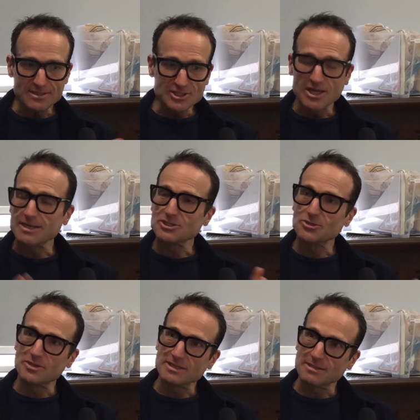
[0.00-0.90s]
Sterling
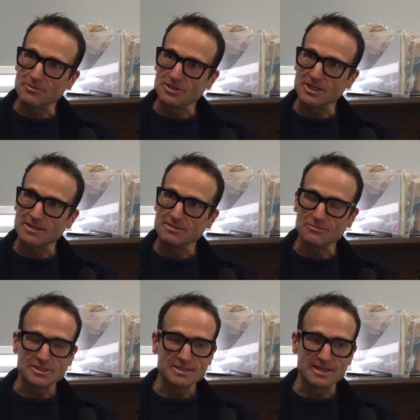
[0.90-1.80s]
Shortlisted project,
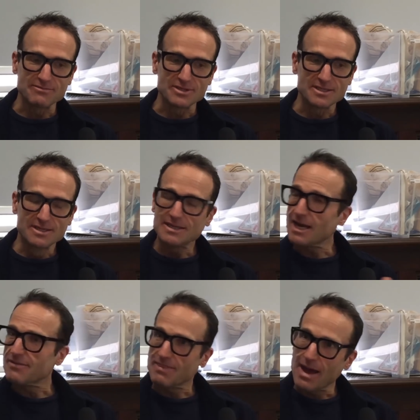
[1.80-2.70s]
was delivered kind
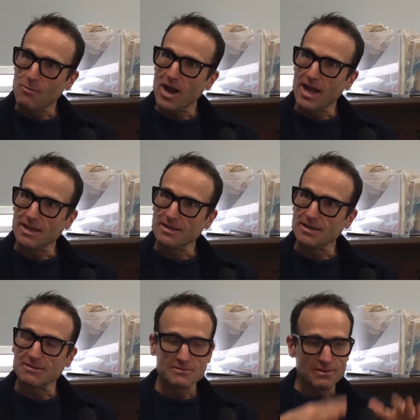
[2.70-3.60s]
of in that way, you
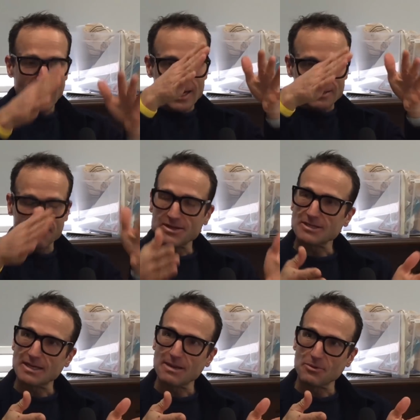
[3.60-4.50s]
know, as a
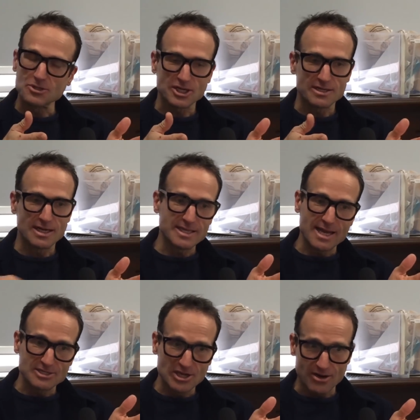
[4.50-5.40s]
Feilden Clegg project, and
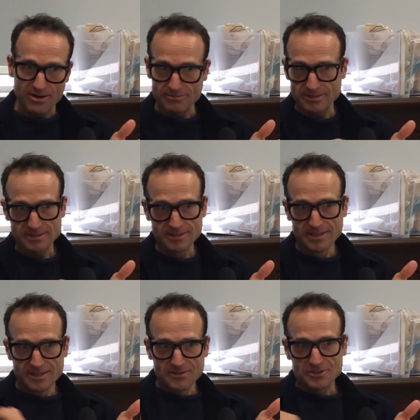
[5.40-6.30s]
yet Tara was
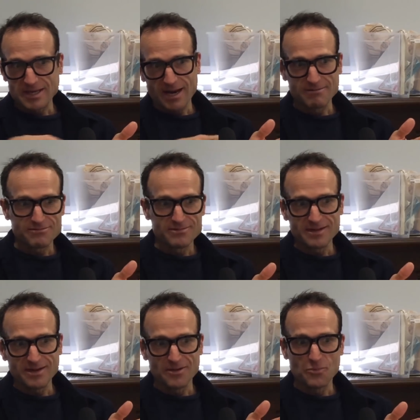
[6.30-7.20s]
was kind of,
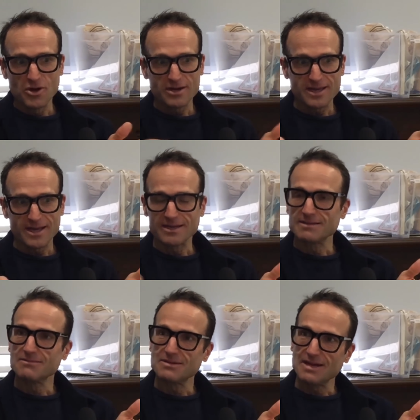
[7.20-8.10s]
you know,
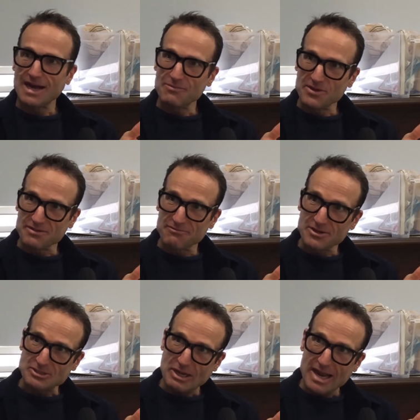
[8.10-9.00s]
working with a
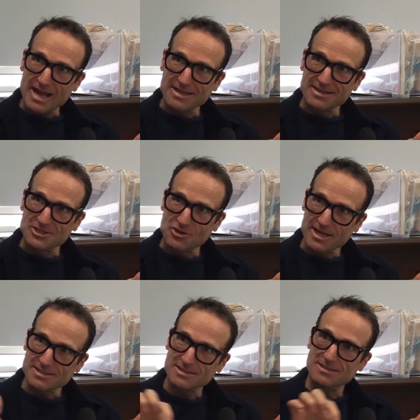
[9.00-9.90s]
Feilden Clegg
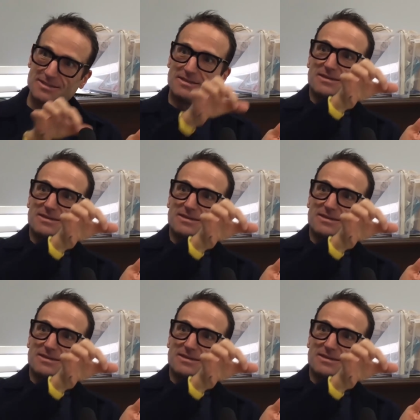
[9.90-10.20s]
address